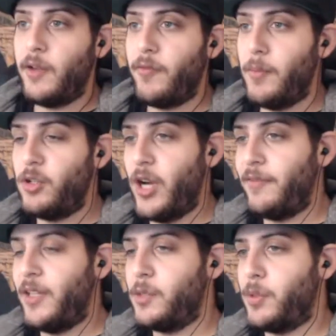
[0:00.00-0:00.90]
From a
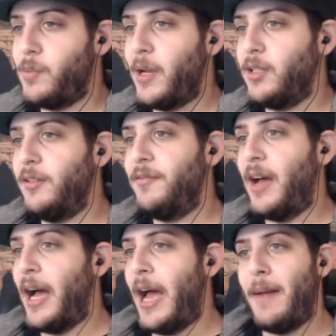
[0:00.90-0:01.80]
DraftKings perspective,
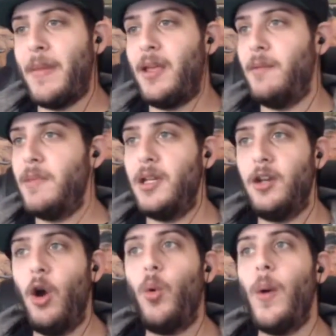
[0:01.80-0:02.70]
I'm
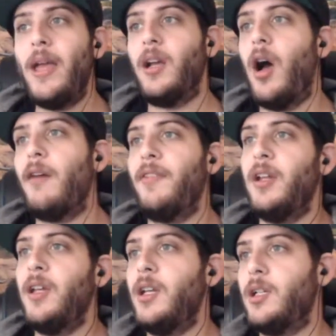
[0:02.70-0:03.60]
in no way
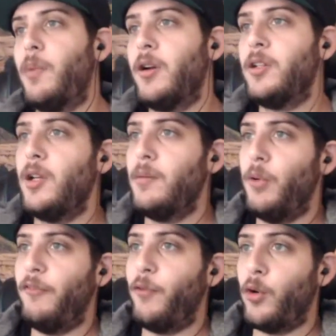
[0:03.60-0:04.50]
confident in Esparza,
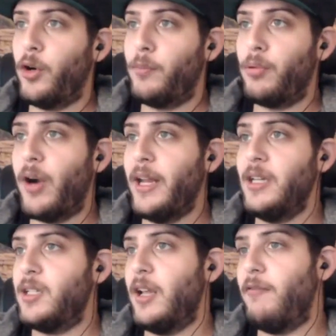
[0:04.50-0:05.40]
but for her
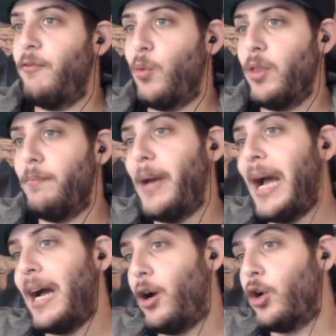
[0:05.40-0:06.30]
price and for
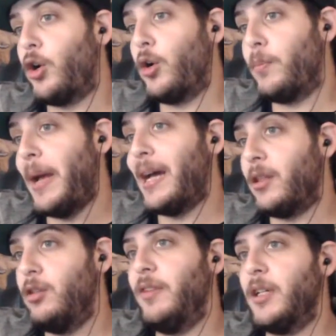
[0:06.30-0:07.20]
her
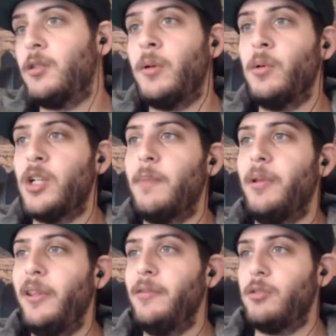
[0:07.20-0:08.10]
path to victory, which I
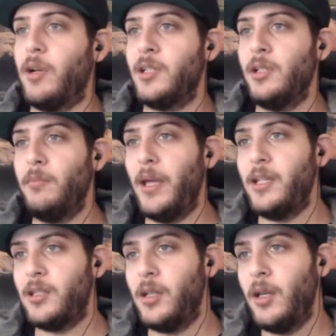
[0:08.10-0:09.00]
believe is wrestling
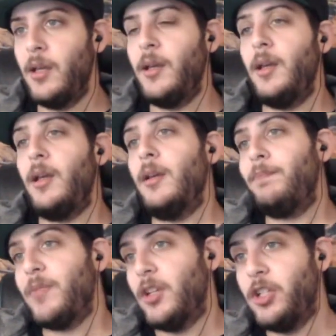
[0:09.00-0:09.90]
based,
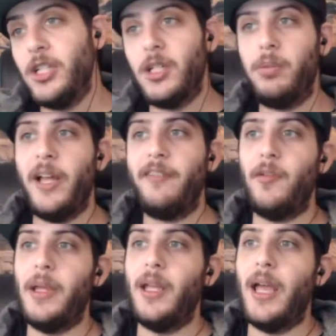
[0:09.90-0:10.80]
she's in play
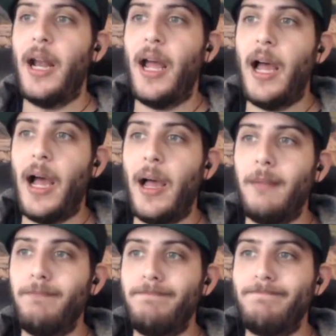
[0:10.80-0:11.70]
for me. And
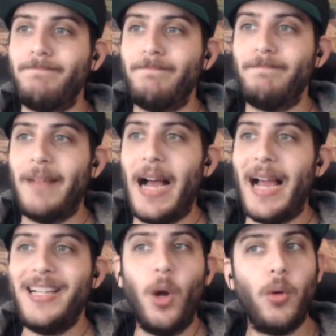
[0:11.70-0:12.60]

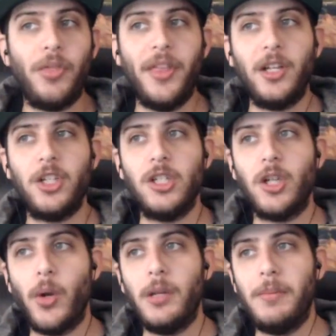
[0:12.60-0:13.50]
I don't think she's
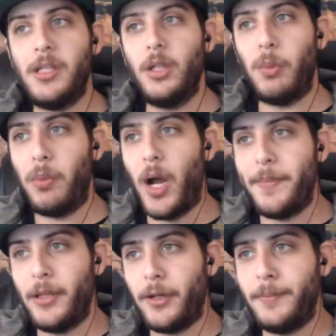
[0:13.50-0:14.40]
going to be super
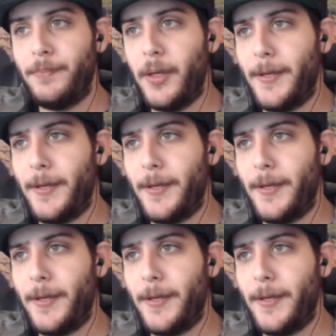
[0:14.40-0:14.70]
popular.